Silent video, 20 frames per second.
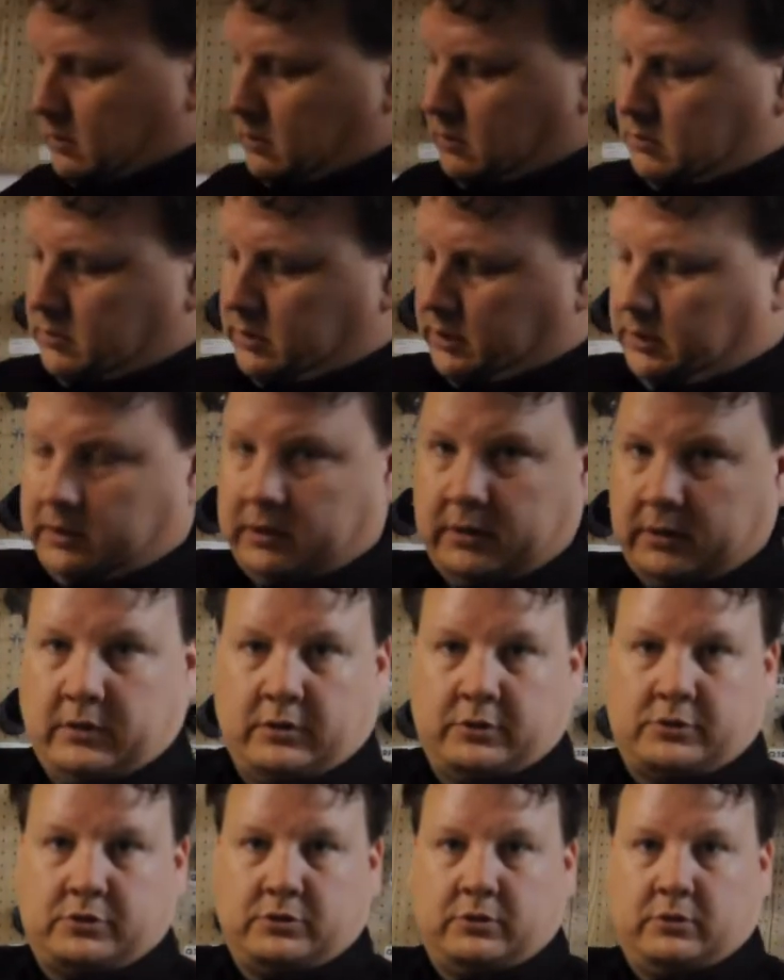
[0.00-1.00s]
Alright, and
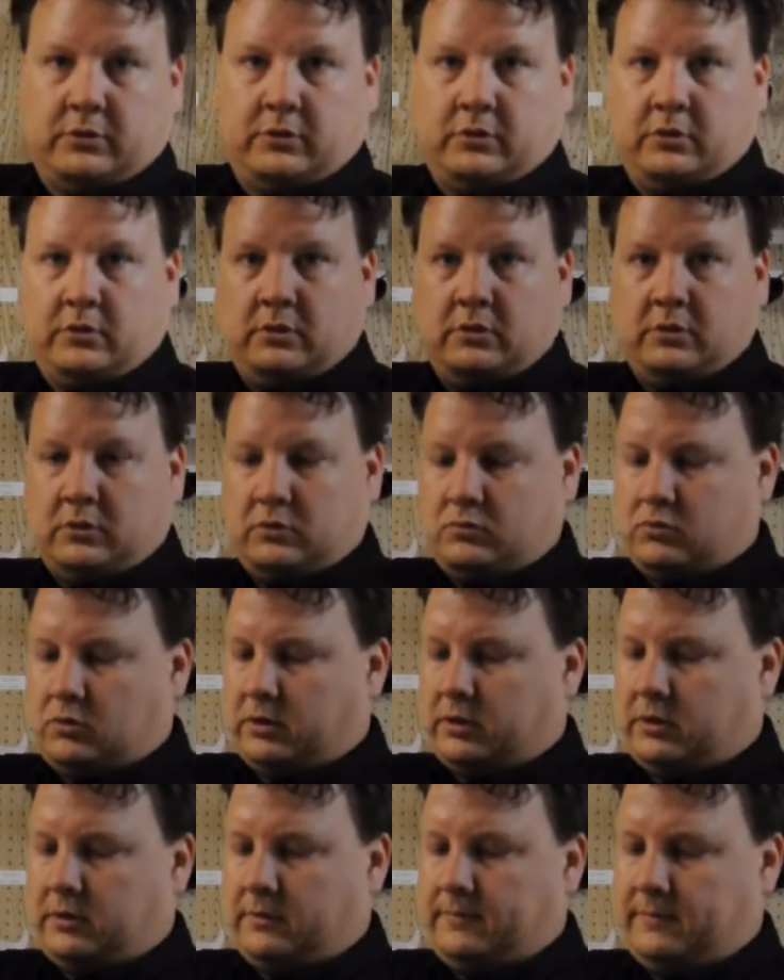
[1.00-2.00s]
there's your
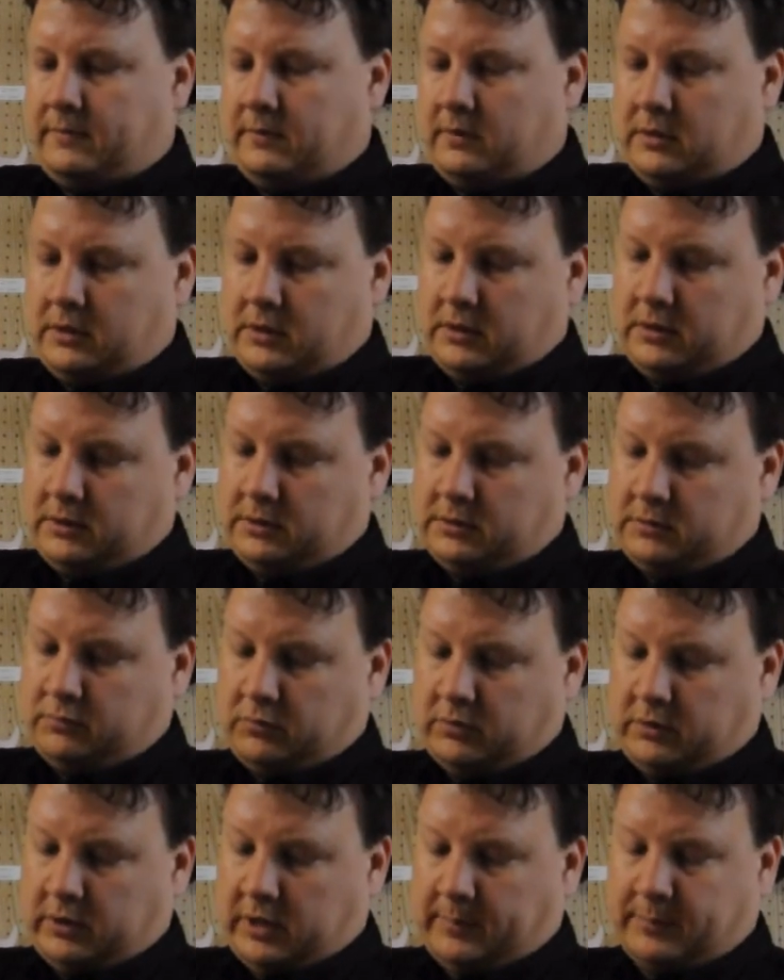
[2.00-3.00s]
quark. And this
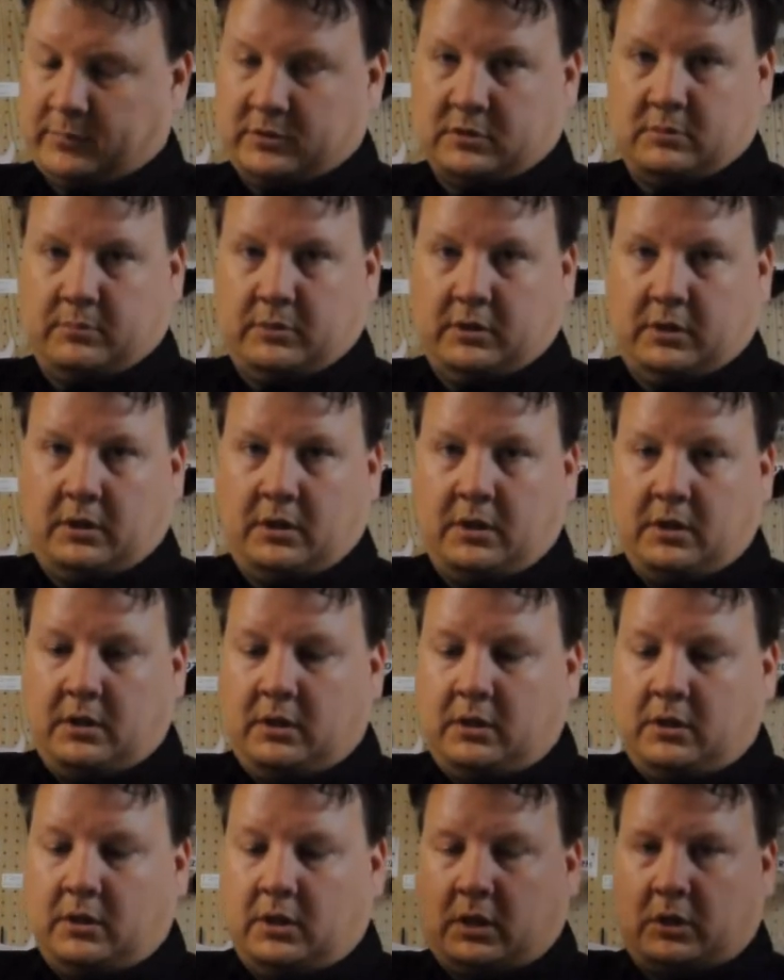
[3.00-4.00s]
one happens to be
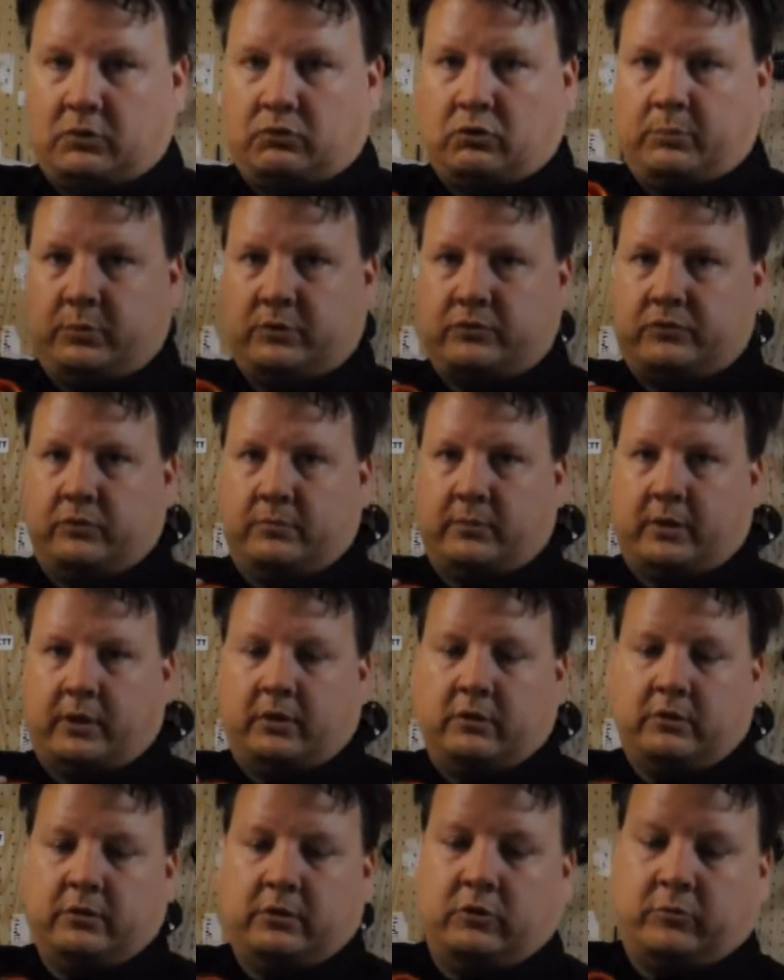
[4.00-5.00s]
a chromosphere
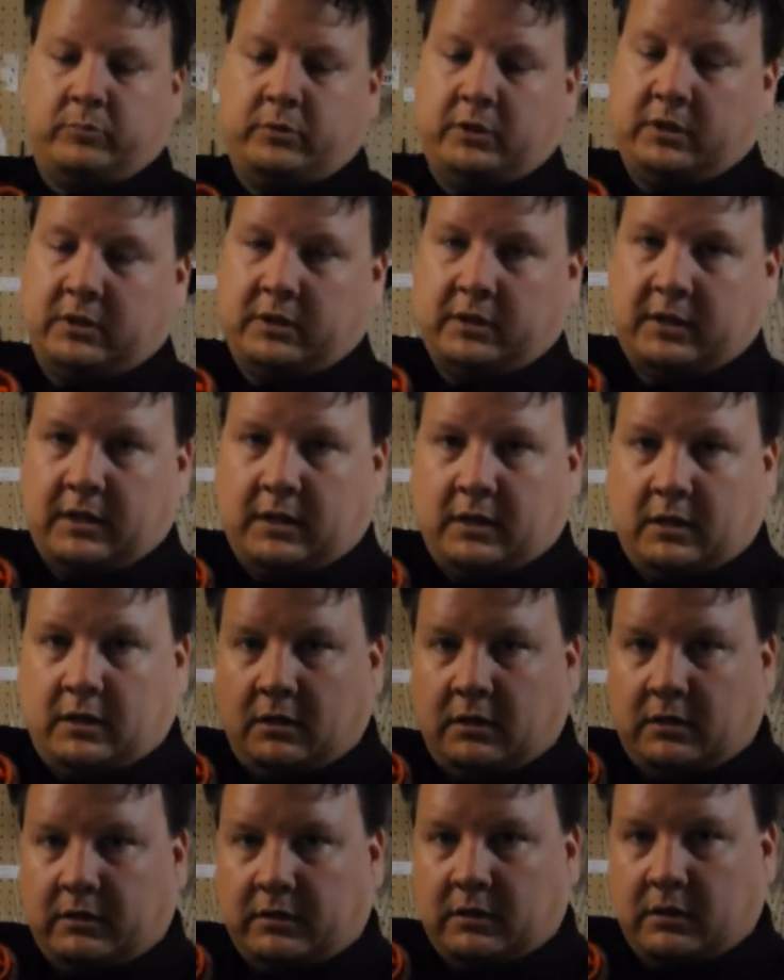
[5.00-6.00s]
model. It'll be indicated
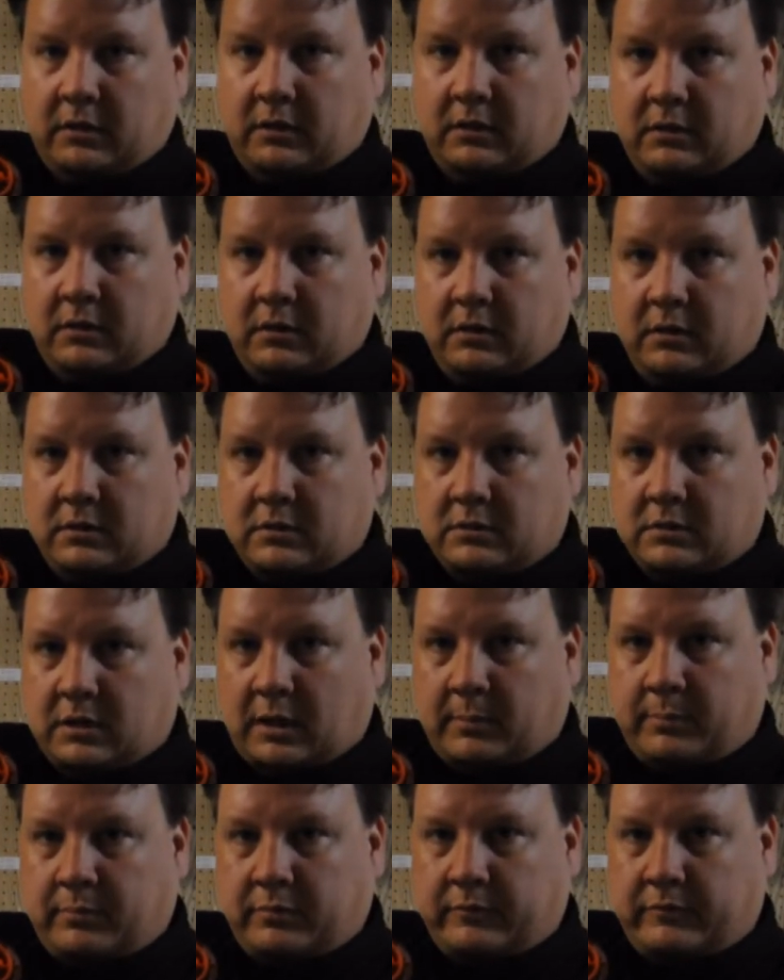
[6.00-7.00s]
on the
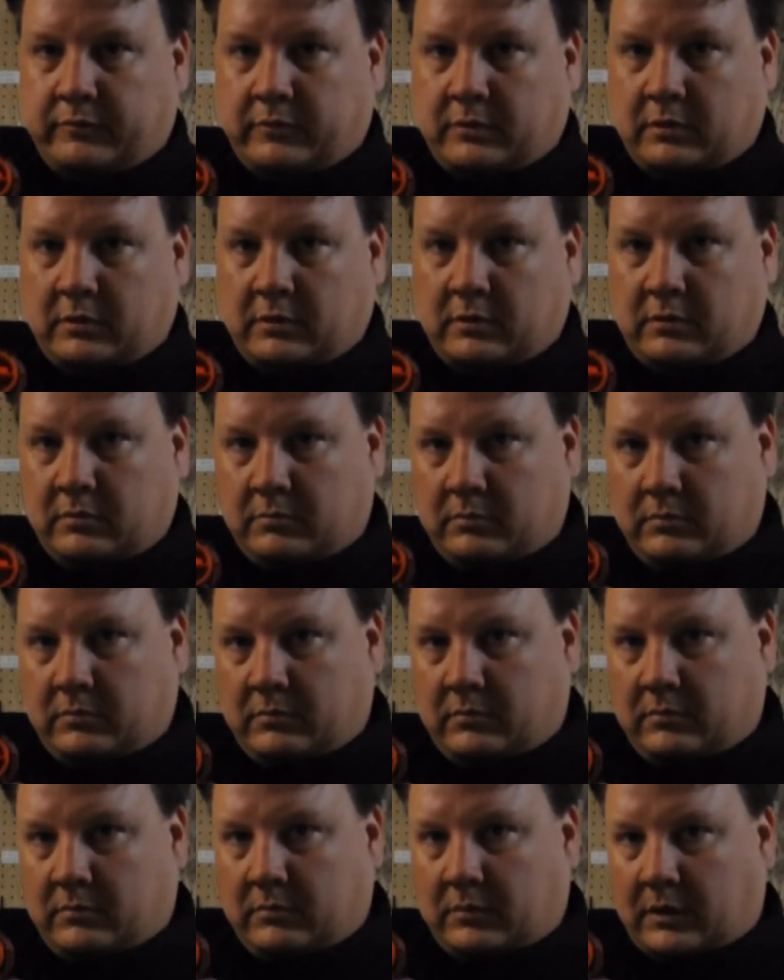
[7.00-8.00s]
top of the
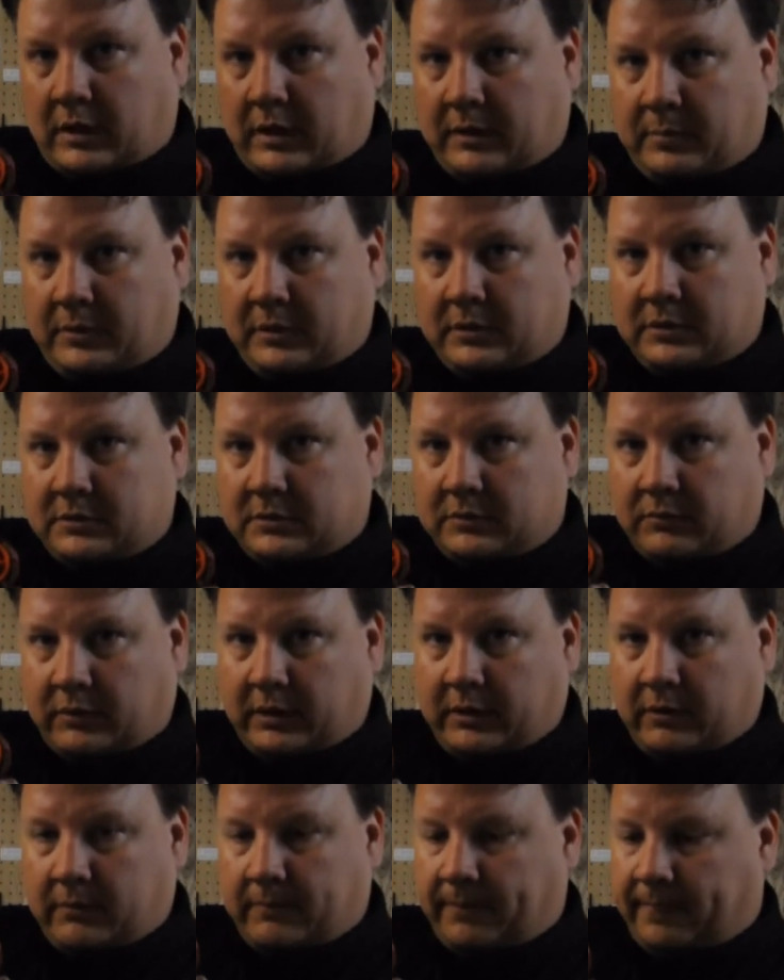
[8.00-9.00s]
eyepiece right
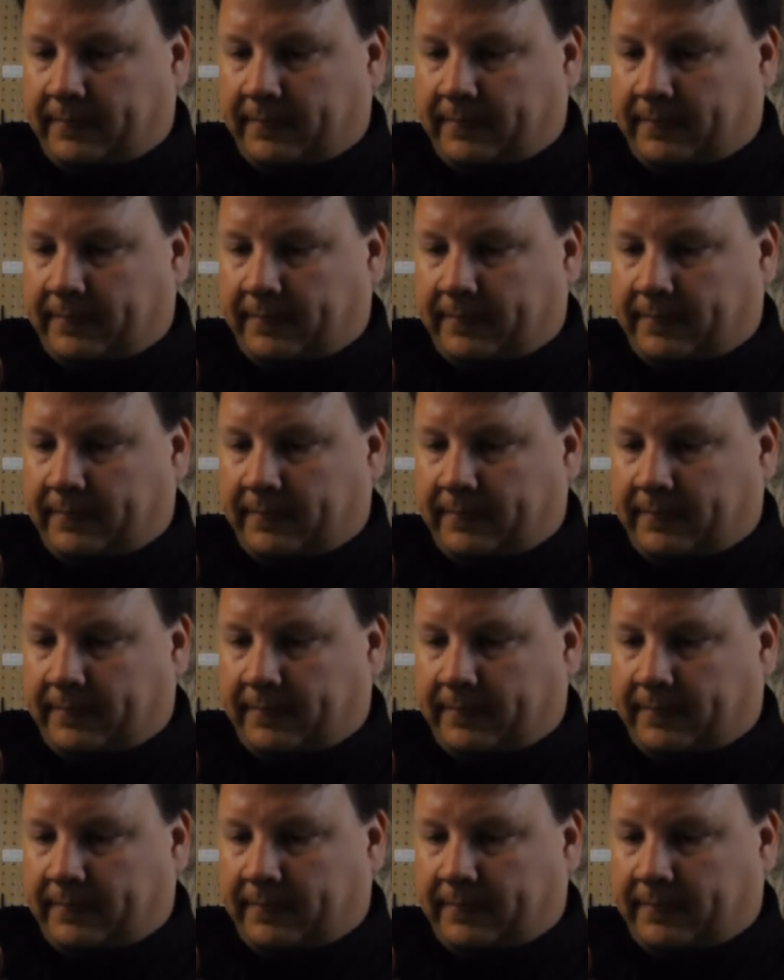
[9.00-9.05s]
here.